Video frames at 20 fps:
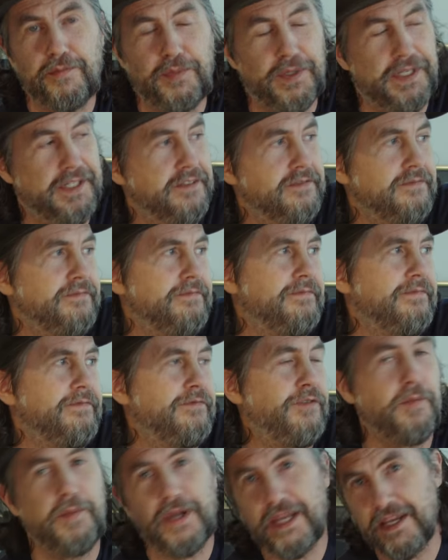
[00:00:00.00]
But
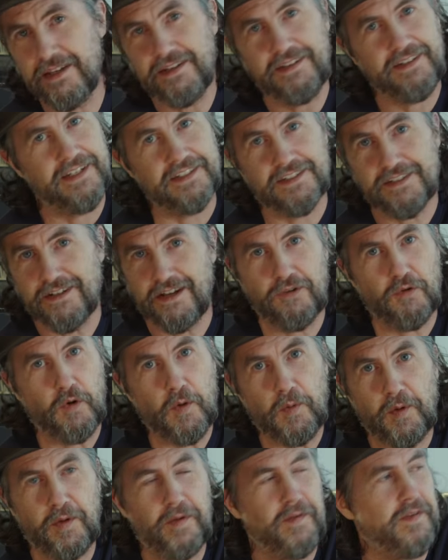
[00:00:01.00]
for me, it's not
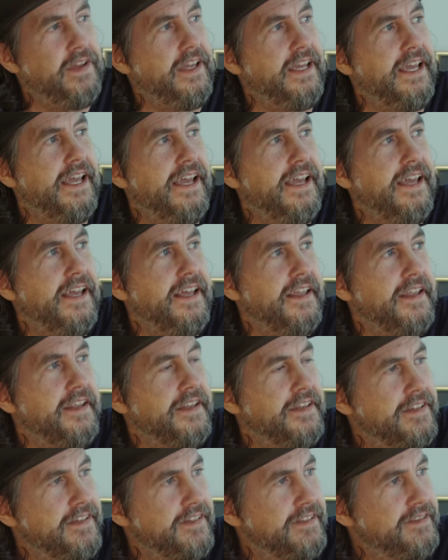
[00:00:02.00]
normal,
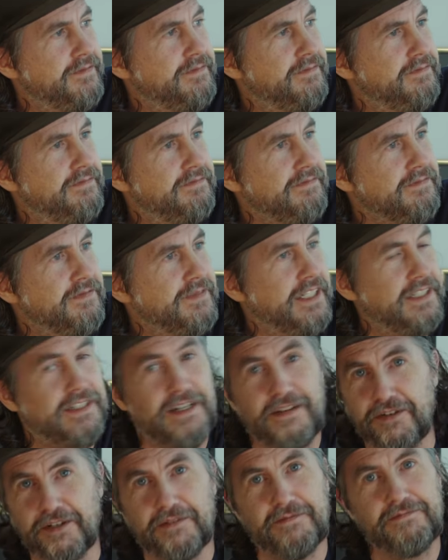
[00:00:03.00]
and I
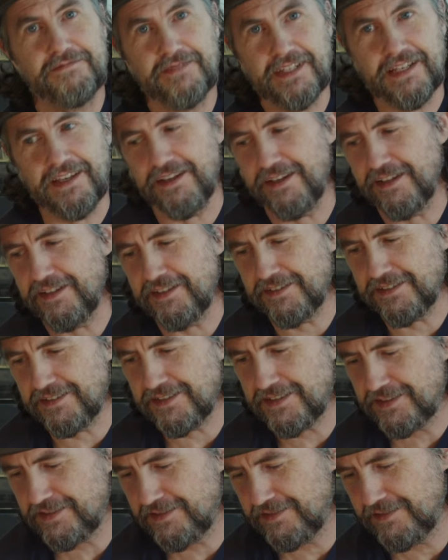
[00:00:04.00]
love it.
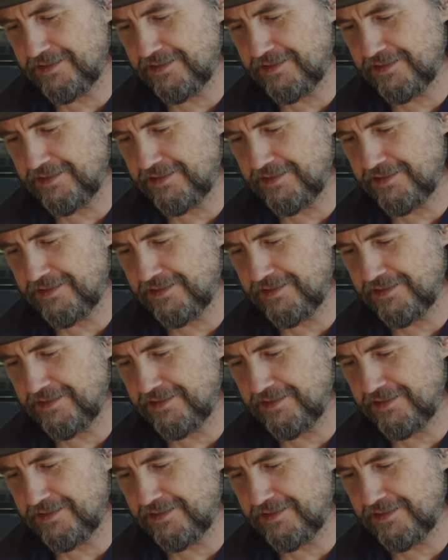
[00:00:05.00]
And